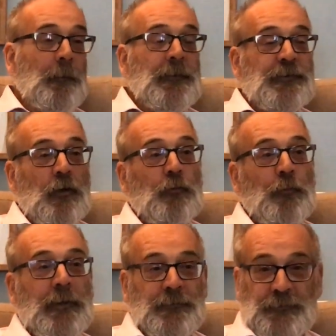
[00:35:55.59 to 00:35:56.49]
I mean, there's a
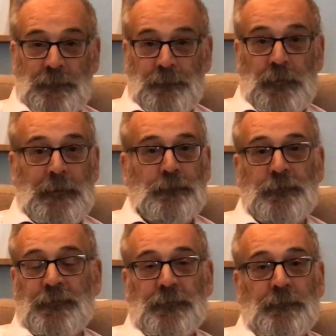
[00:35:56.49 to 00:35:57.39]
whole range of stuff
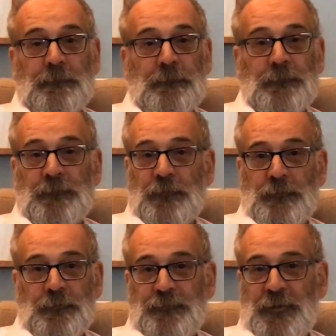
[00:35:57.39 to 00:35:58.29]
around
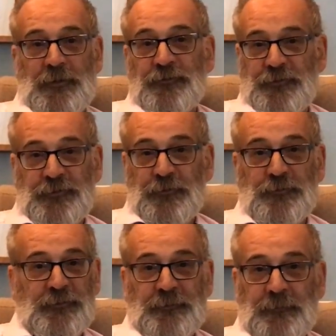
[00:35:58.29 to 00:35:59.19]
trans
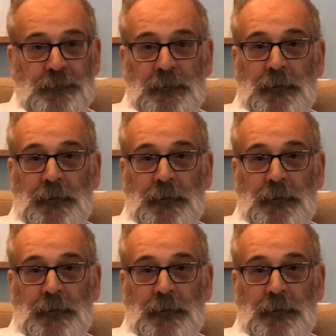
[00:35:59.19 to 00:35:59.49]
issues and